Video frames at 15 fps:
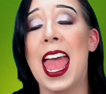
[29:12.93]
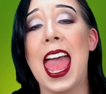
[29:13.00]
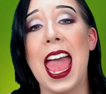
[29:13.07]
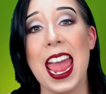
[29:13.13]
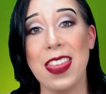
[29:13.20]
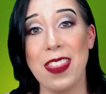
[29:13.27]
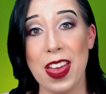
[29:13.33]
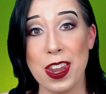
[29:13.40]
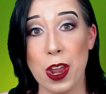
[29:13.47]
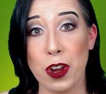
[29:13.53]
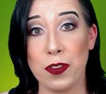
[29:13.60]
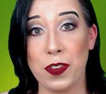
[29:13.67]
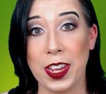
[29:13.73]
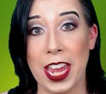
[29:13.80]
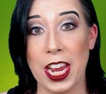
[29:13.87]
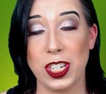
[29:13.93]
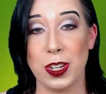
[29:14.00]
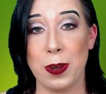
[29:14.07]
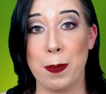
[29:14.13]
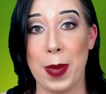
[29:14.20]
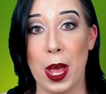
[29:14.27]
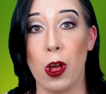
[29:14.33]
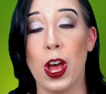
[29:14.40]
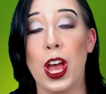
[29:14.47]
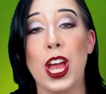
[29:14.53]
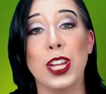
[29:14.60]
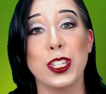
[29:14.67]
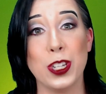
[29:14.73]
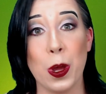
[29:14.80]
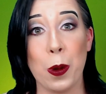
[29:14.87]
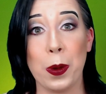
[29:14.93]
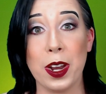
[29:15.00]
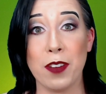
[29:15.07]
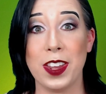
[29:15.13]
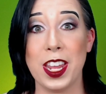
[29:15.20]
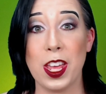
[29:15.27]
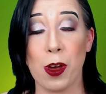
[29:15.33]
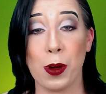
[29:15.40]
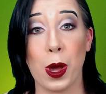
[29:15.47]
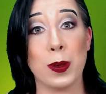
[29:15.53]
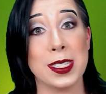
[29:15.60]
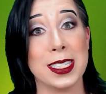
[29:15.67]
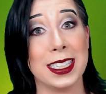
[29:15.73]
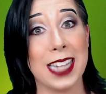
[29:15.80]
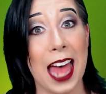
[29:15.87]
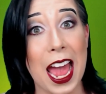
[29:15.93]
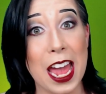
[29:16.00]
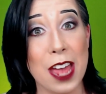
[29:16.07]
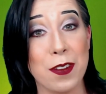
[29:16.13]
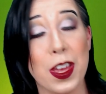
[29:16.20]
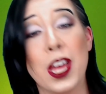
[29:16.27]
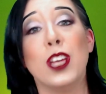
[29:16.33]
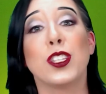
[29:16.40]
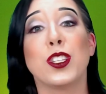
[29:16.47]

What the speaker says: and that notification bell to know when a video goes live